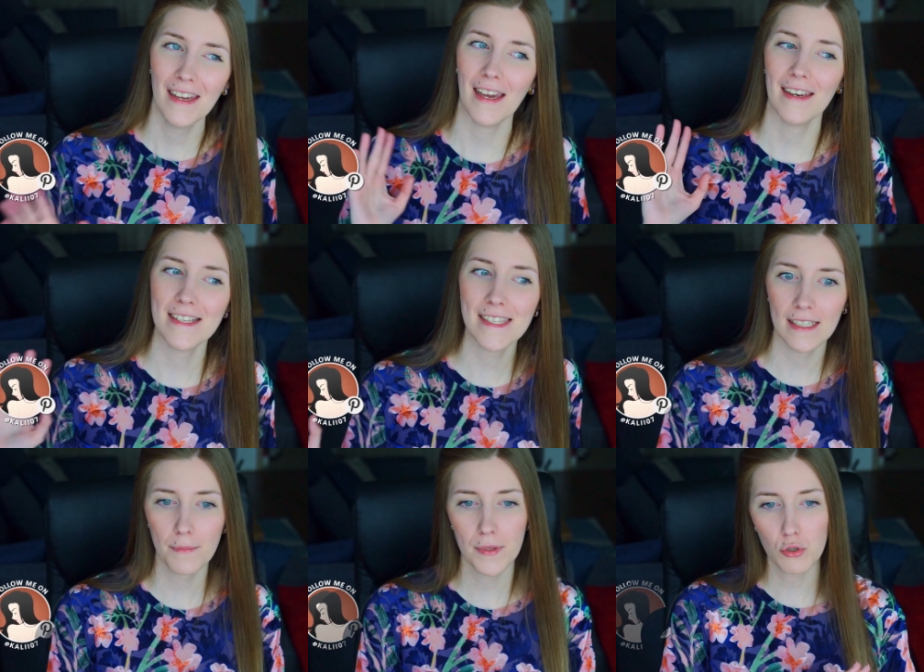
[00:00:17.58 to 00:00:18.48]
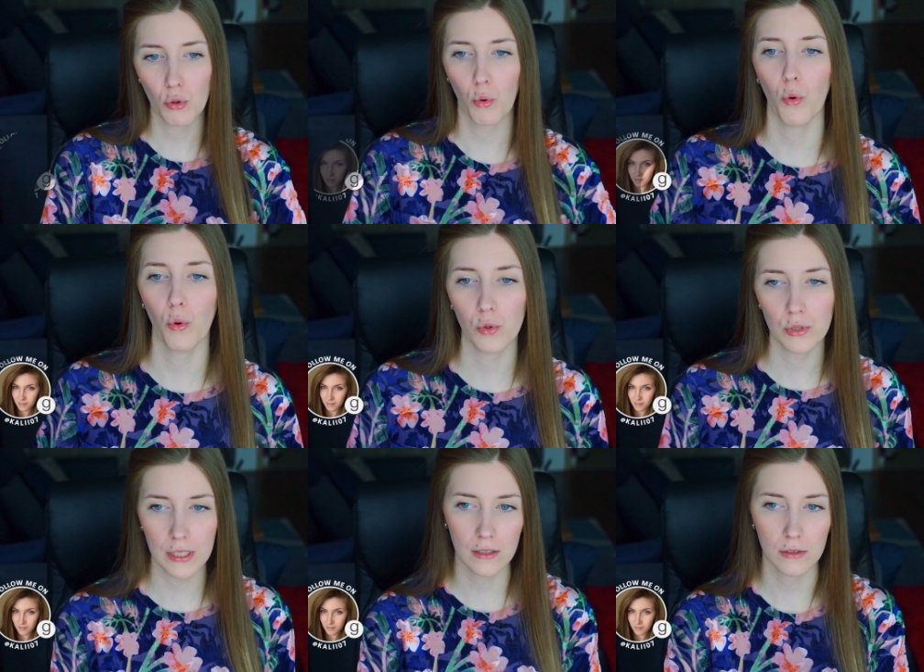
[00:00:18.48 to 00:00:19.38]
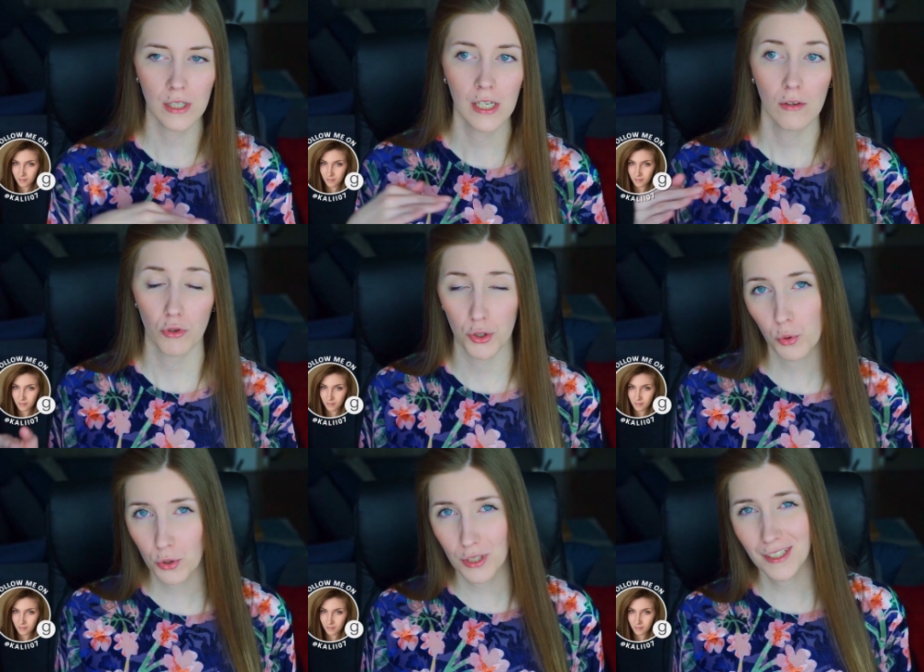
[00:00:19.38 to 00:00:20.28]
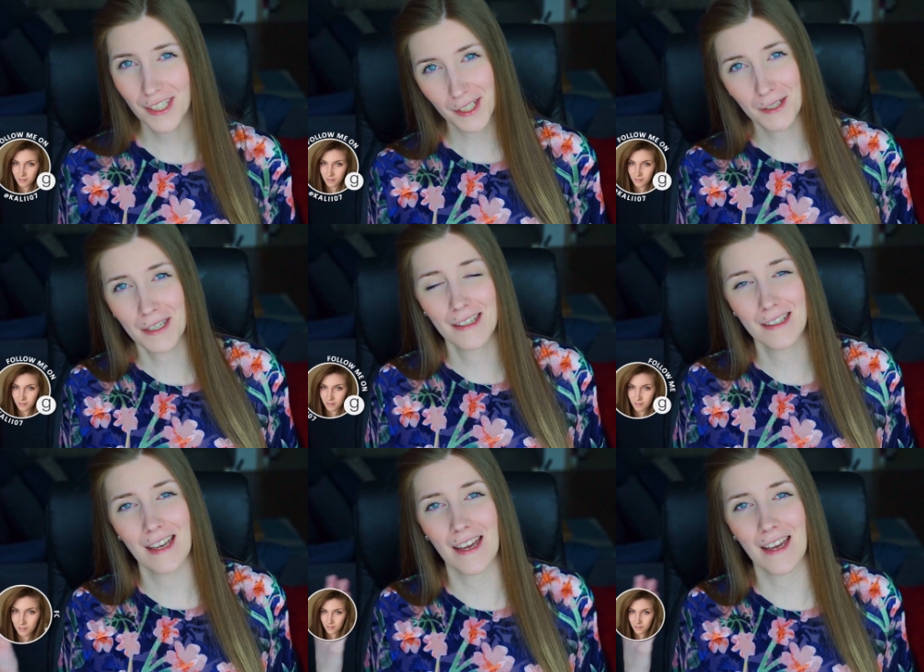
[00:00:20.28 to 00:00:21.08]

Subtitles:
and I set up this whole little recording area,